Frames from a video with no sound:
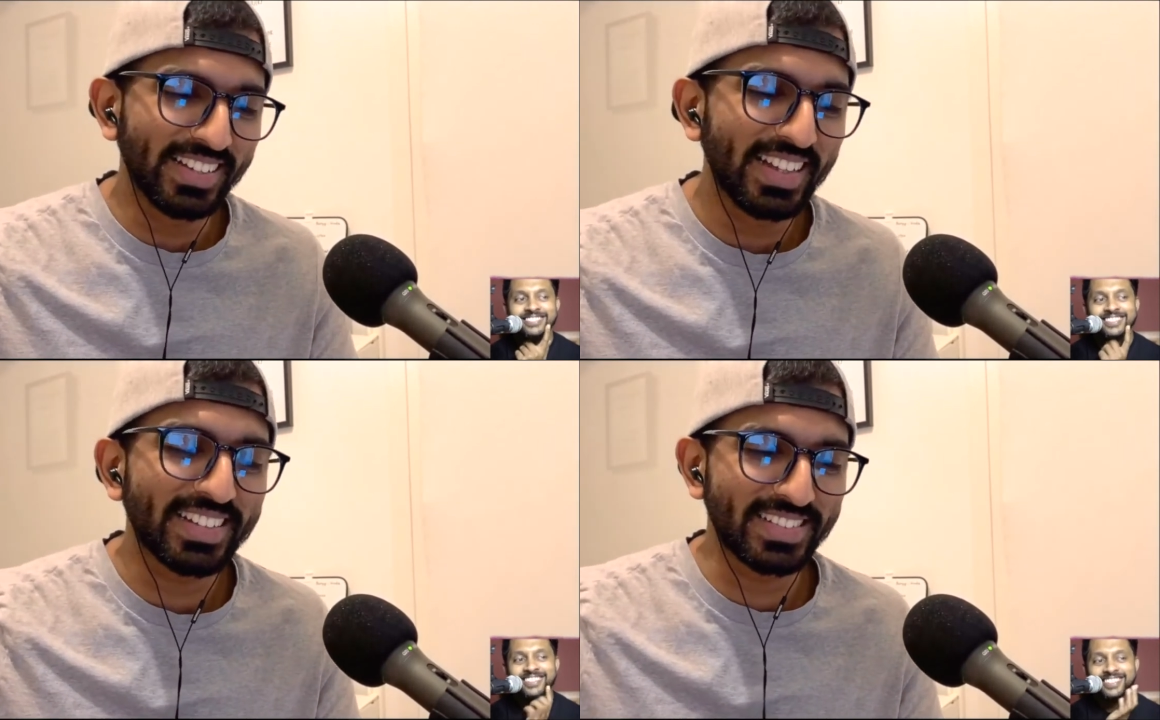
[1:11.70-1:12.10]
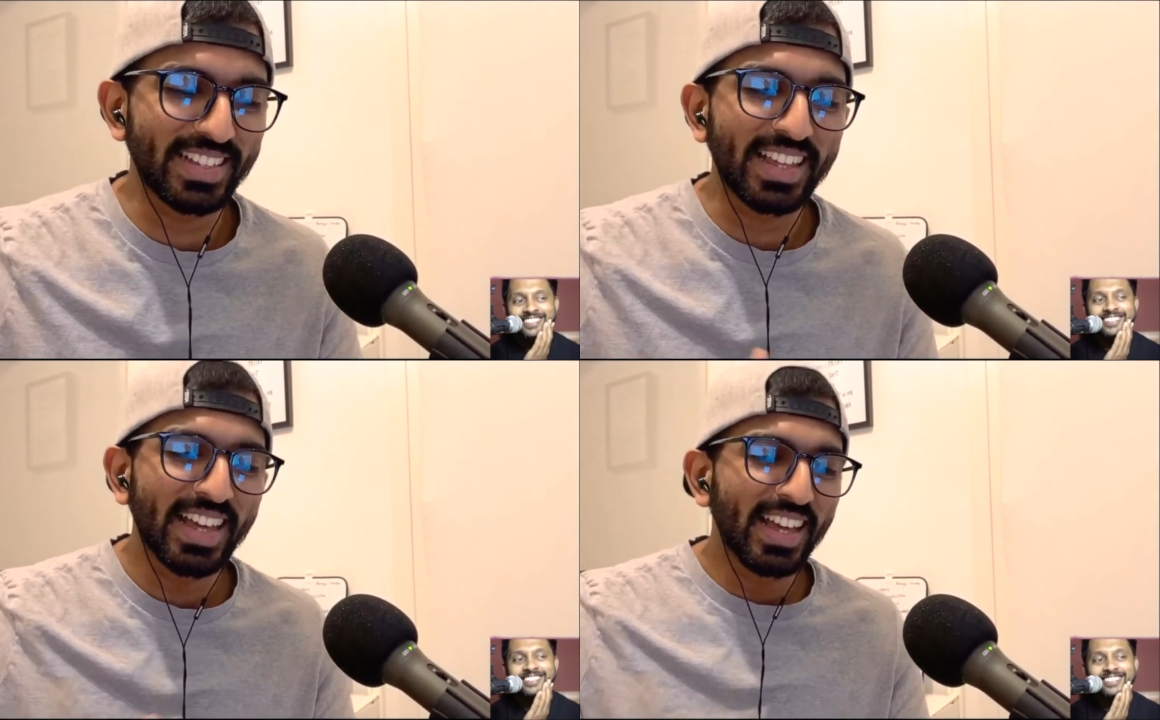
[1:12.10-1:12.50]
Speaker 1: that's
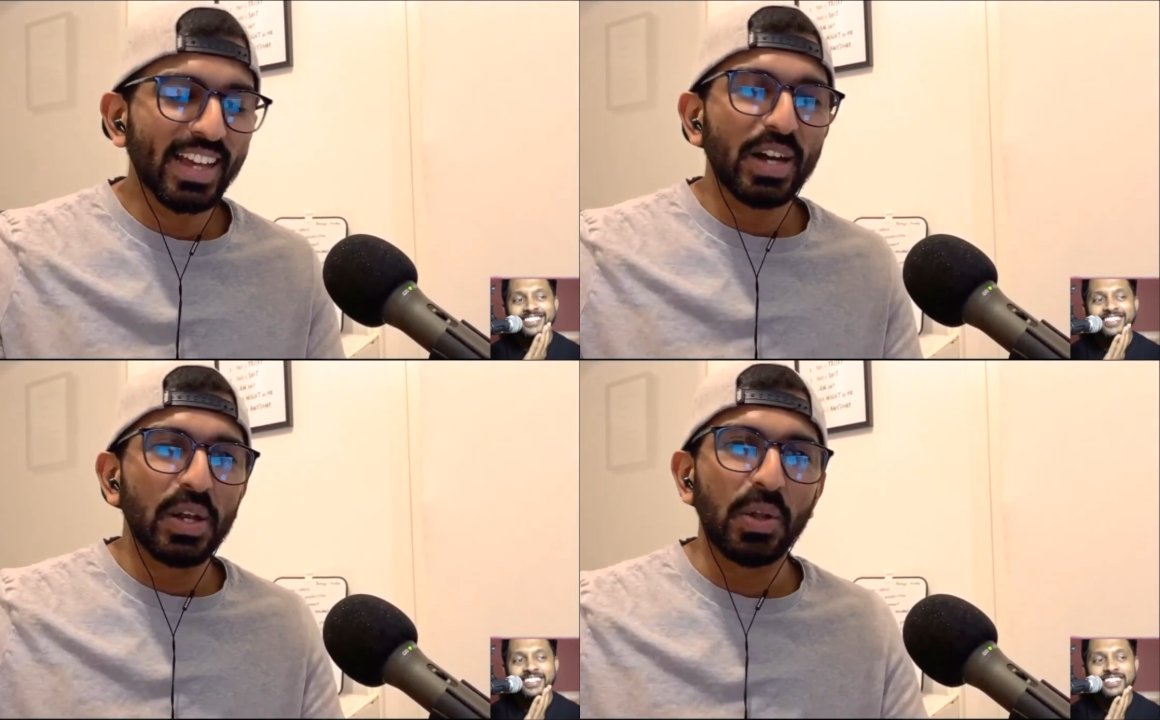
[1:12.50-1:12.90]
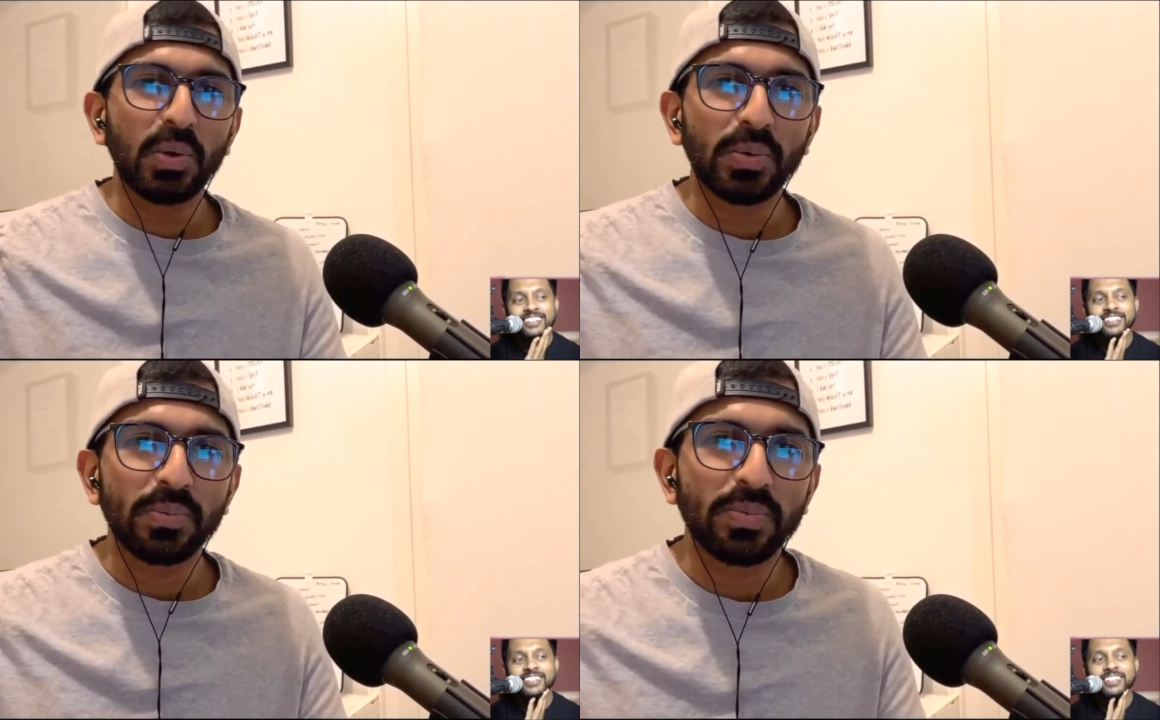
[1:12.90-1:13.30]
the
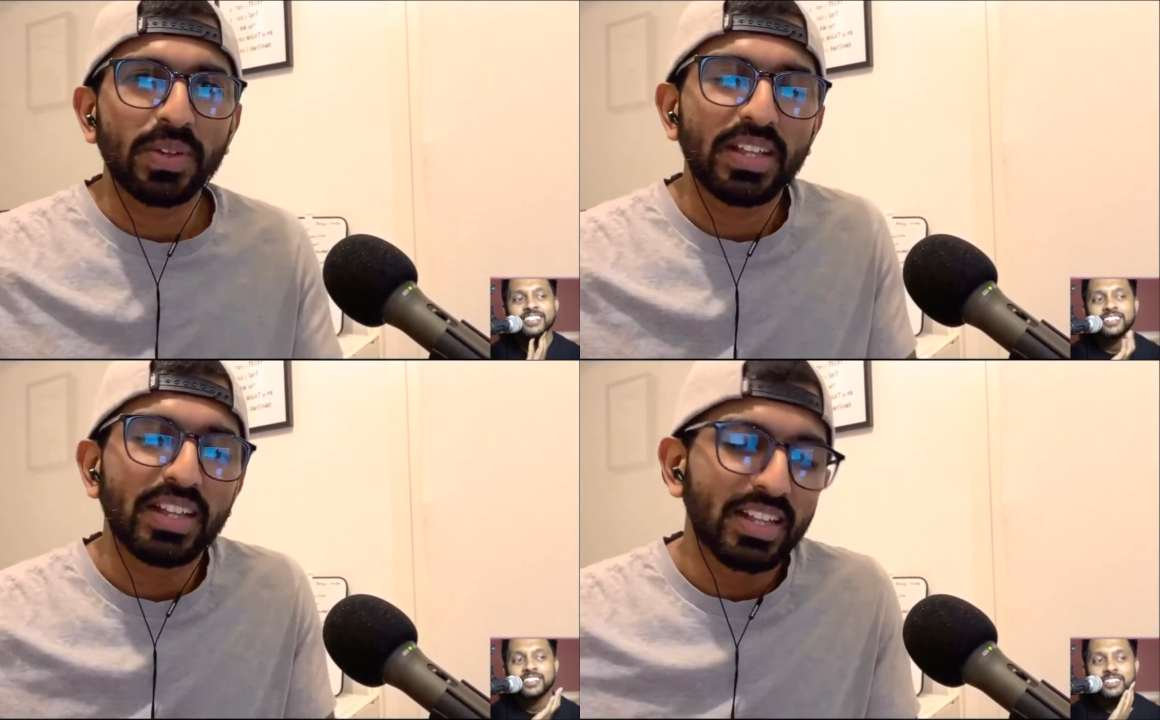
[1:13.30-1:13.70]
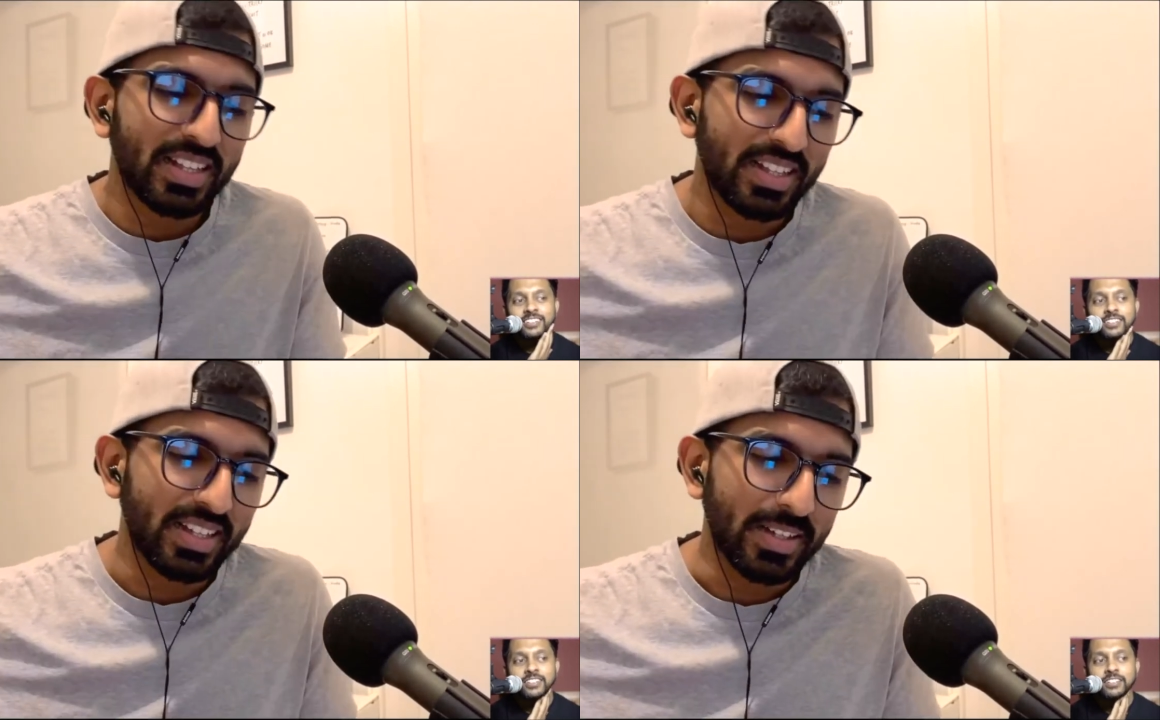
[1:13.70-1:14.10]
law.
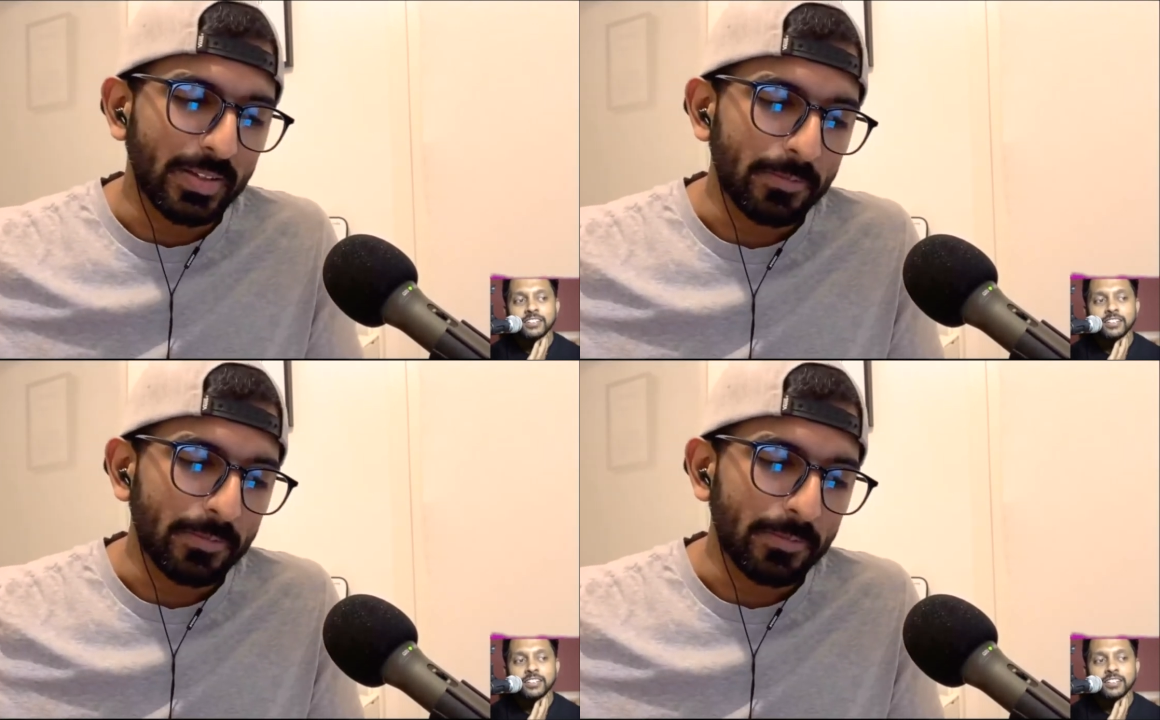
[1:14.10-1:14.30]
Um,